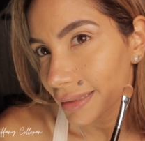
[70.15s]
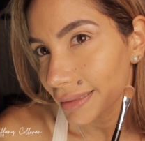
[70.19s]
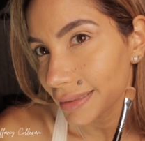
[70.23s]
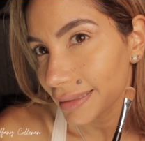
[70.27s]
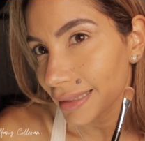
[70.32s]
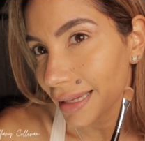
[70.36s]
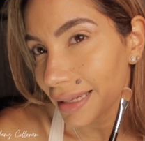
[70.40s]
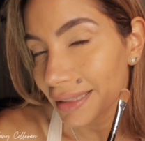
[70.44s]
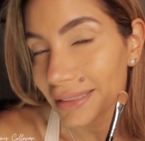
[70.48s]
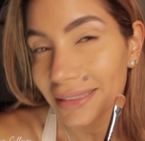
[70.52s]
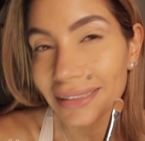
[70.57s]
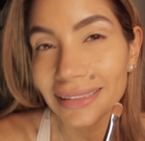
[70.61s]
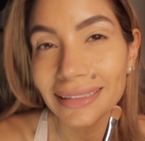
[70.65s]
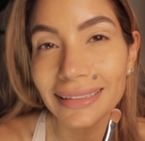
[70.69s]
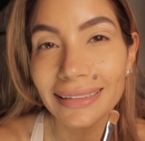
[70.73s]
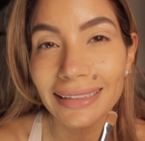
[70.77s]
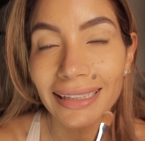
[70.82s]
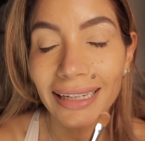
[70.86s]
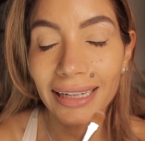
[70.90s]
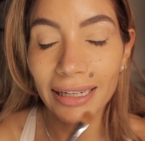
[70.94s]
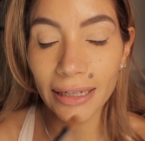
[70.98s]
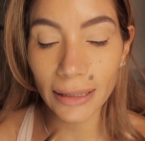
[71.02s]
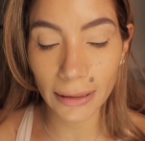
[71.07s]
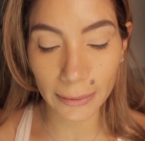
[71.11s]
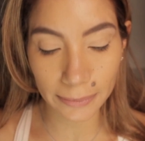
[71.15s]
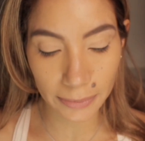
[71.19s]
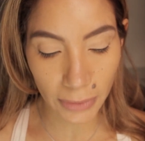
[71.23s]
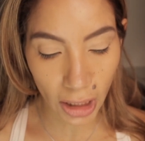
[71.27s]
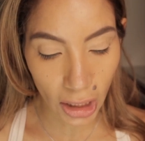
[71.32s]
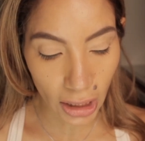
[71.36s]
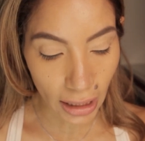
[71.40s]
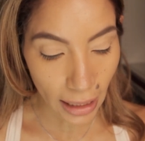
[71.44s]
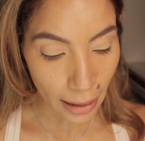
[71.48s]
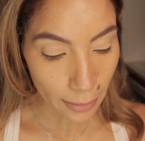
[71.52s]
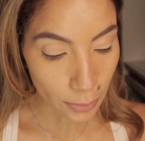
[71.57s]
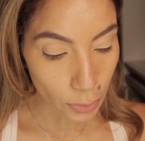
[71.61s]
That is a
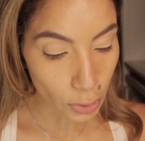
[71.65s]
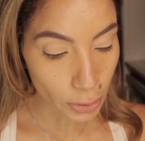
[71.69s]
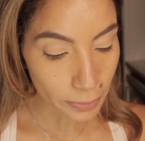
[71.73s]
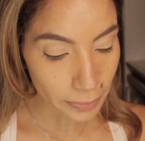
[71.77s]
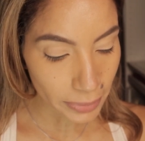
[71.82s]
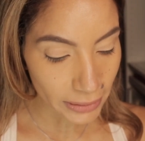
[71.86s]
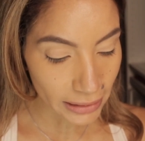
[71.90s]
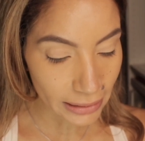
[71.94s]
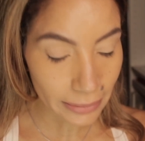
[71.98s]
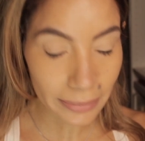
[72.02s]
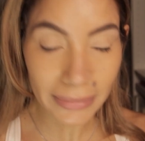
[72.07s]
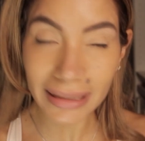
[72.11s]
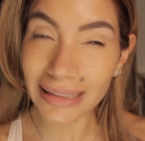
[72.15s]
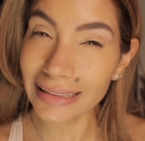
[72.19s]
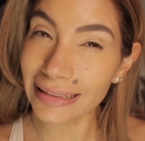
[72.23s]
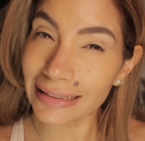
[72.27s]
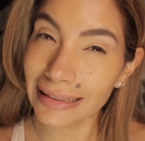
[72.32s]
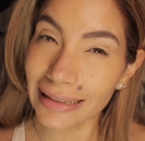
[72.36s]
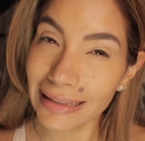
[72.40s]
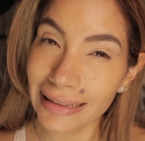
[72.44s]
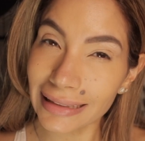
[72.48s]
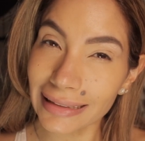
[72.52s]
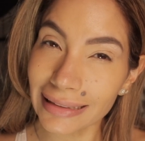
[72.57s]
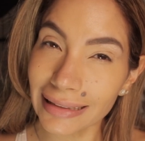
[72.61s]
lot more pigmented